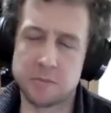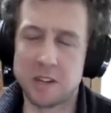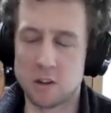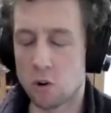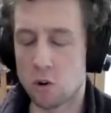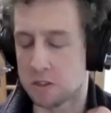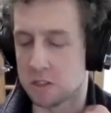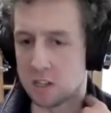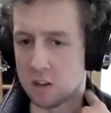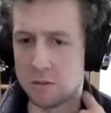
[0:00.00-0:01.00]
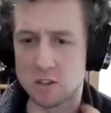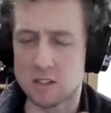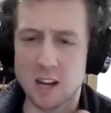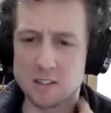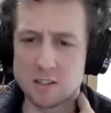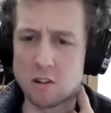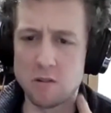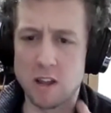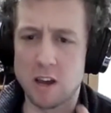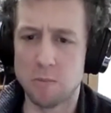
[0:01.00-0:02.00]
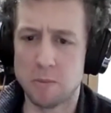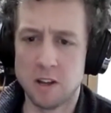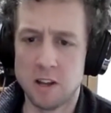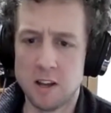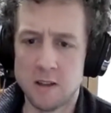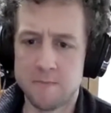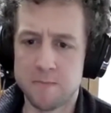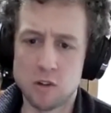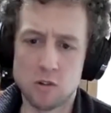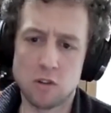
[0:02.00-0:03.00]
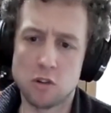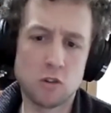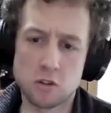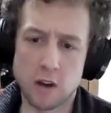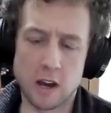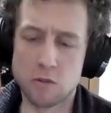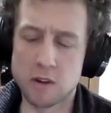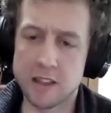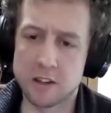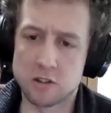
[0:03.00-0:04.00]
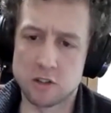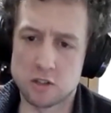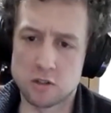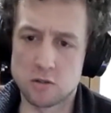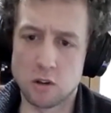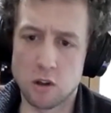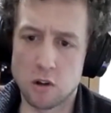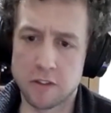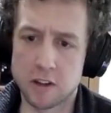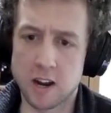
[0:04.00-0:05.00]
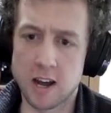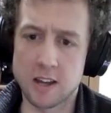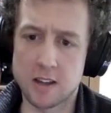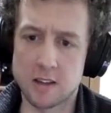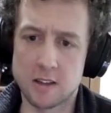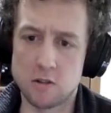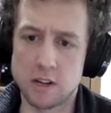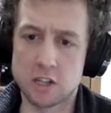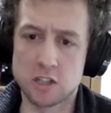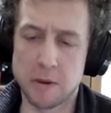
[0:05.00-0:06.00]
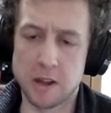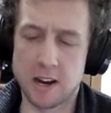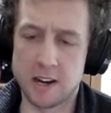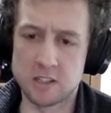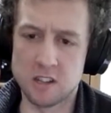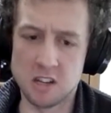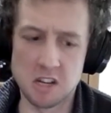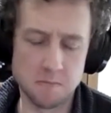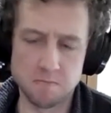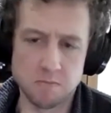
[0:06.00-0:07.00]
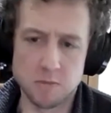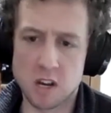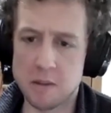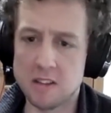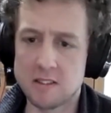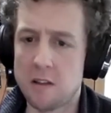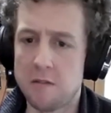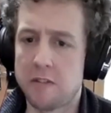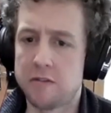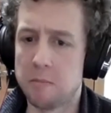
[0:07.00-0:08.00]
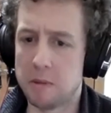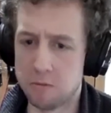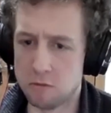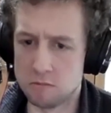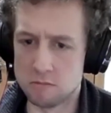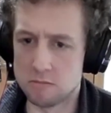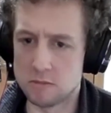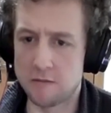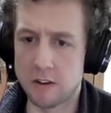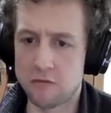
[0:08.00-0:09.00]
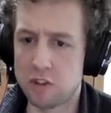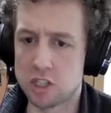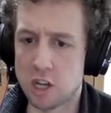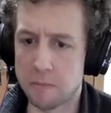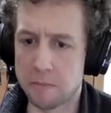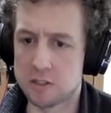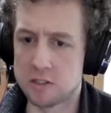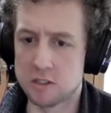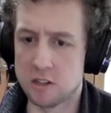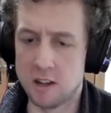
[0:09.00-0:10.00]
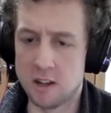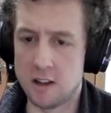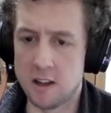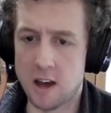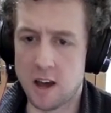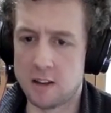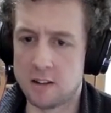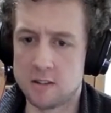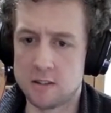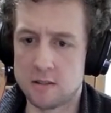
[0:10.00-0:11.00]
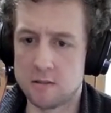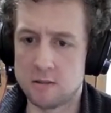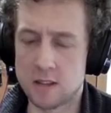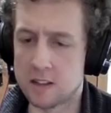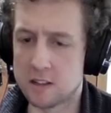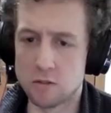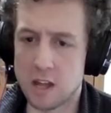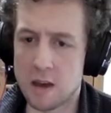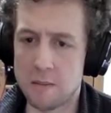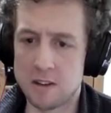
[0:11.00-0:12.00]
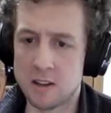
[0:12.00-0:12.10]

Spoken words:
made it awkward just now, but just ask to go out and help. You go and do a hill gather and just go along for the crack, an extra pair of hands. You're going to meet 10, 15 people, 10, 15 shepherds, and get to know them. And